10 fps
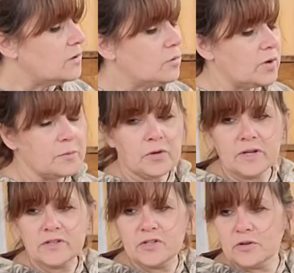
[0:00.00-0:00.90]
What I'm
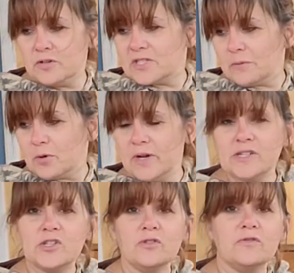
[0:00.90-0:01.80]
going to do is I'm
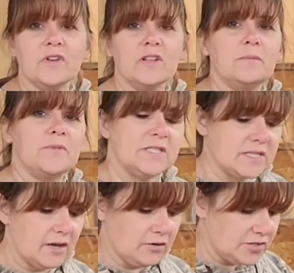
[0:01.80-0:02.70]
going to fill up these
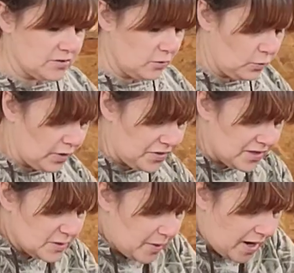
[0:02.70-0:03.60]
cells with
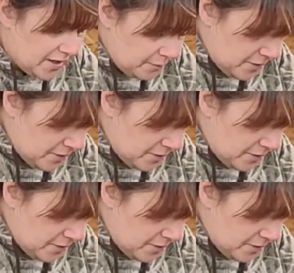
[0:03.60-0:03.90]
this potting